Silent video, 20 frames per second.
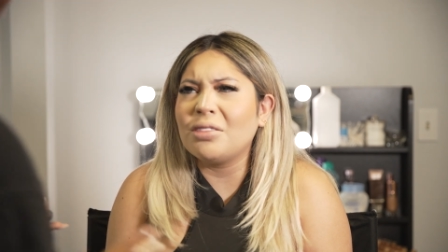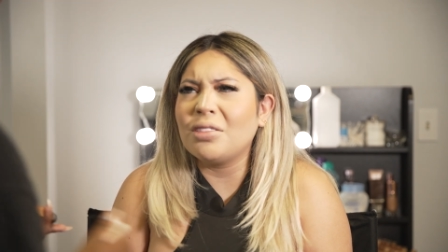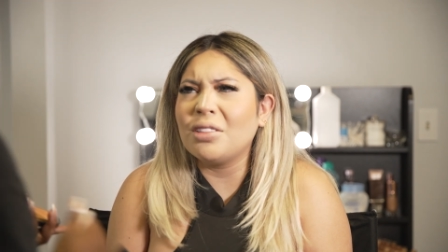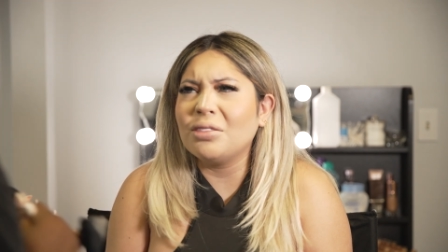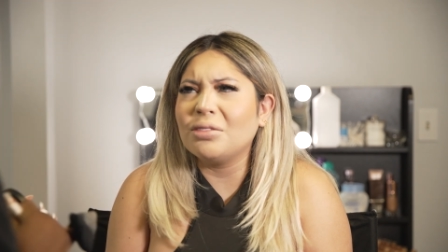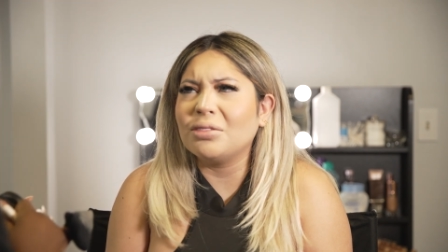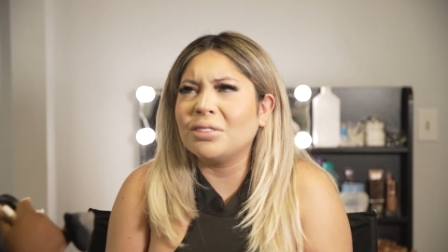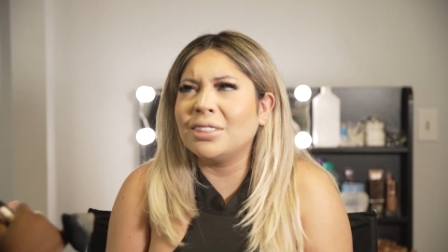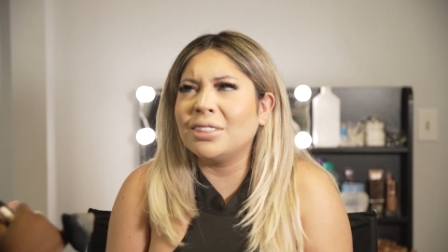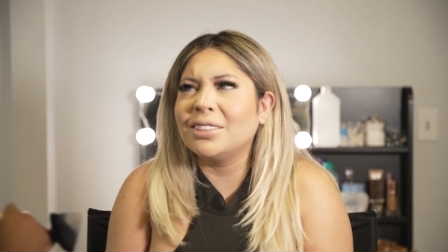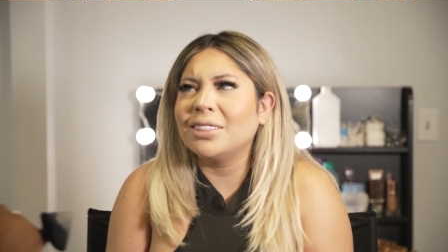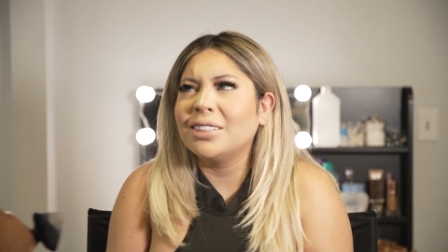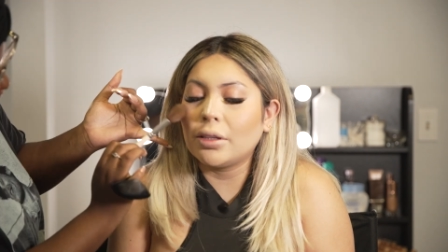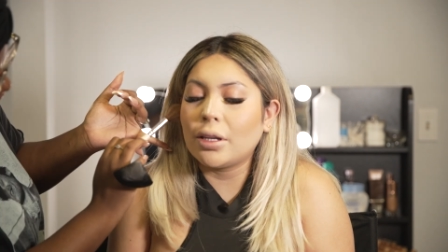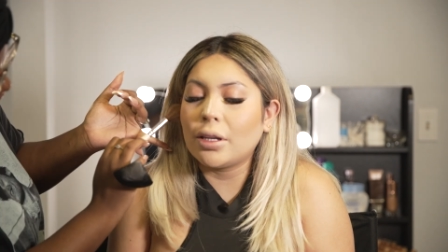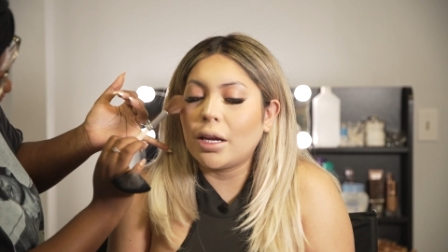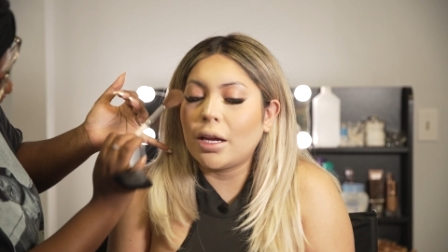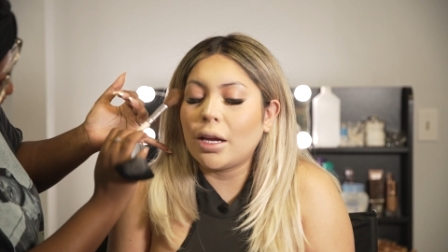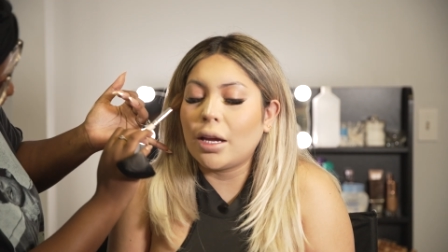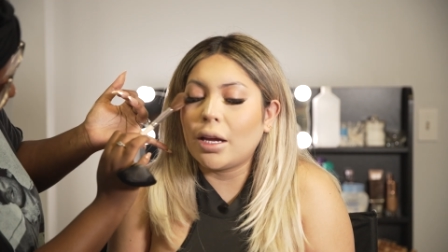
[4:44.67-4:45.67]
Just to apply
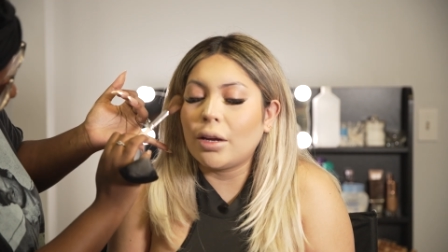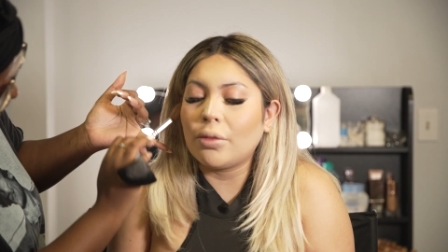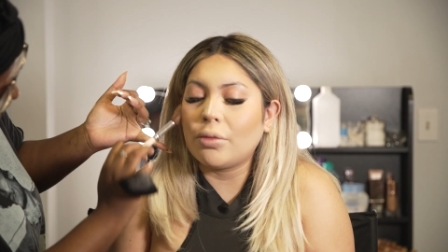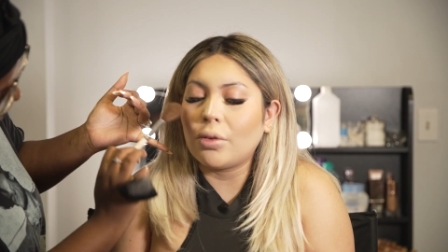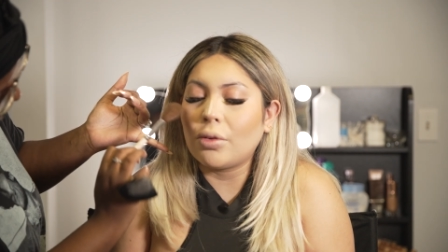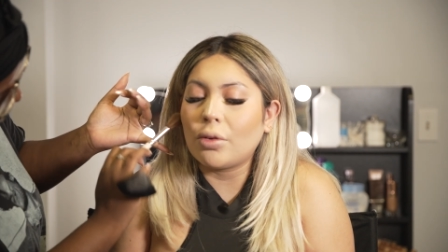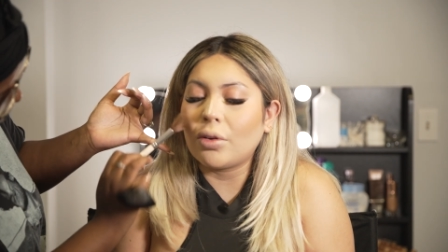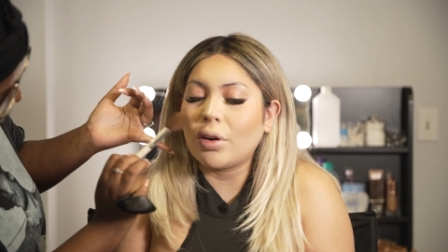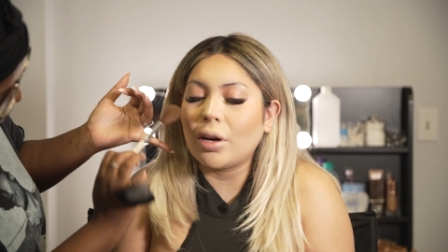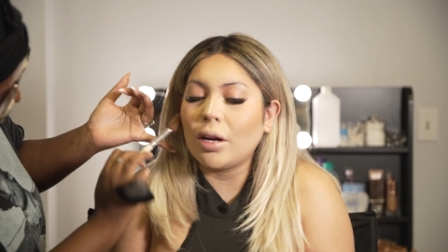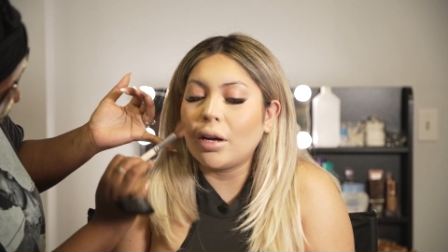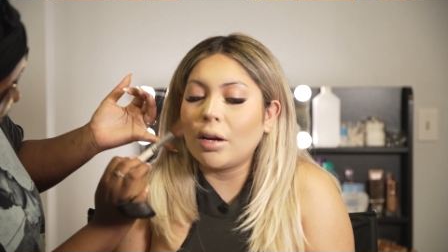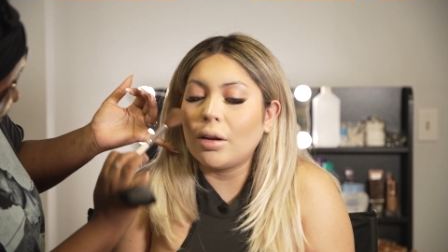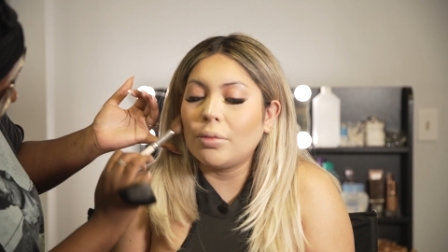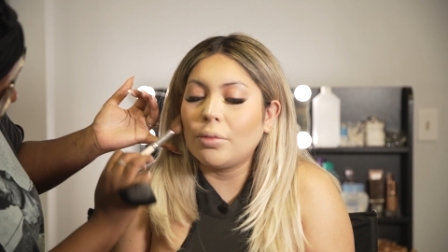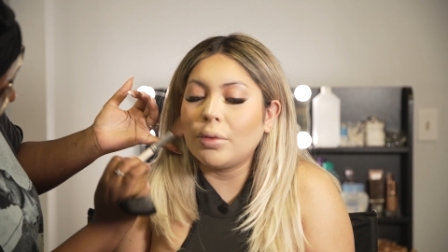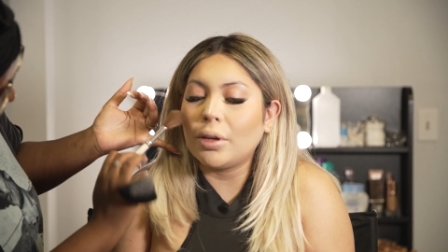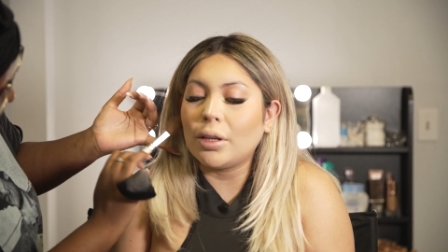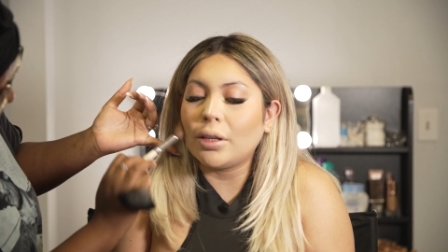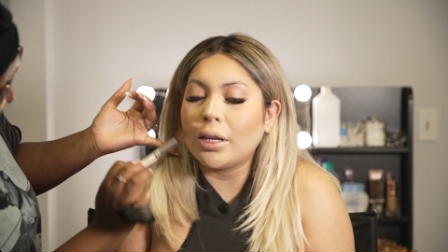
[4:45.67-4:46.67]
bronzer, and I was
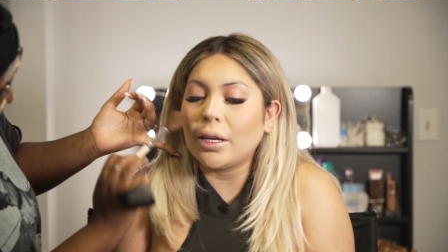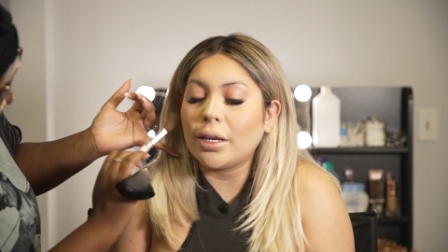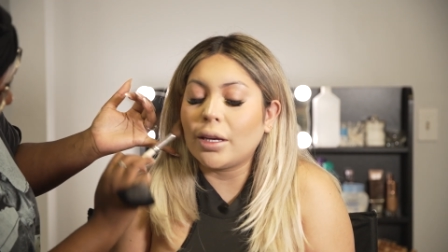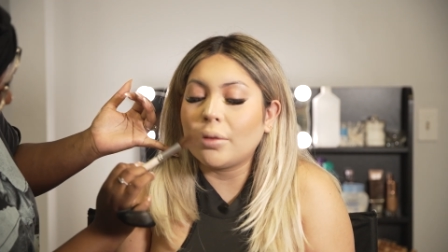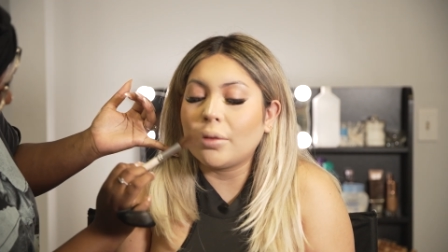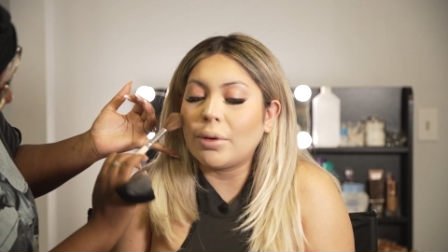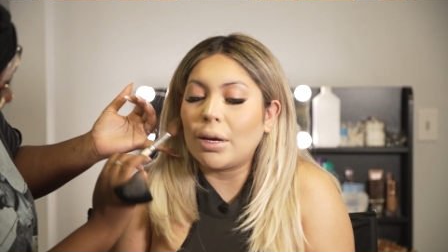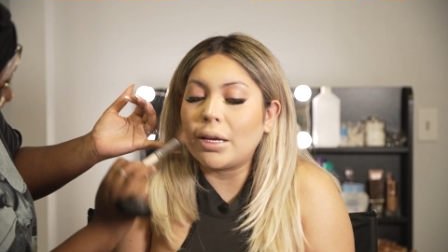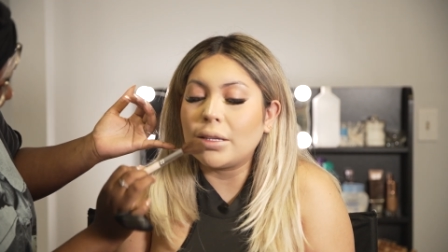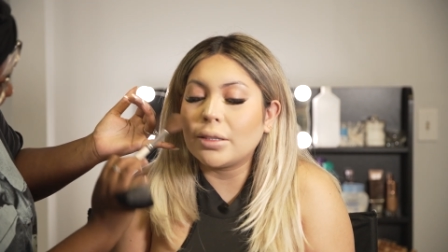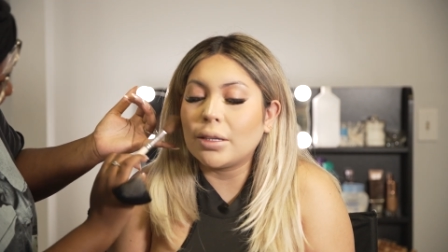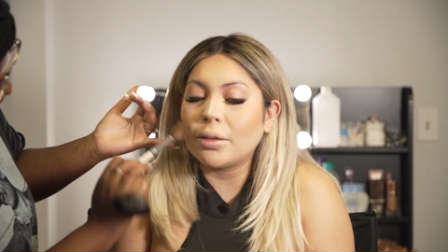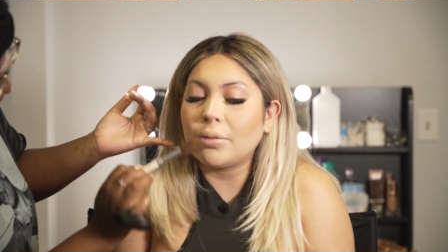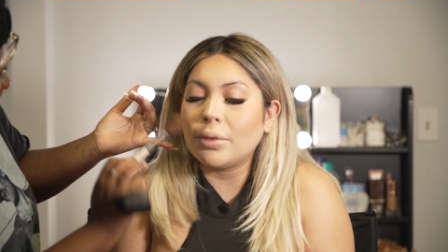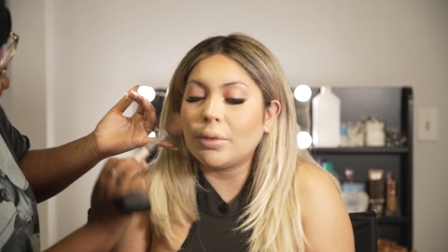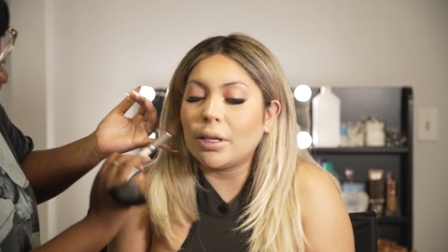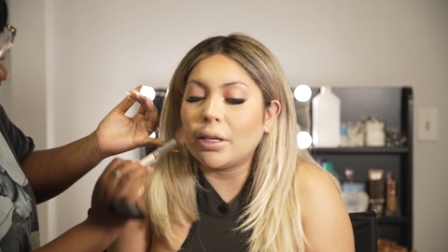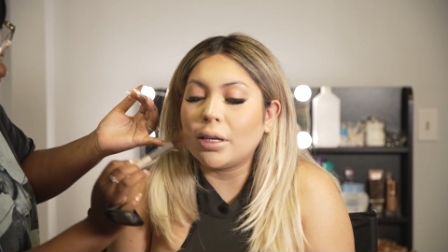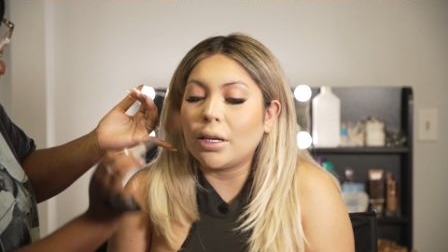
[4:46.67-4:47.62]
using the MAC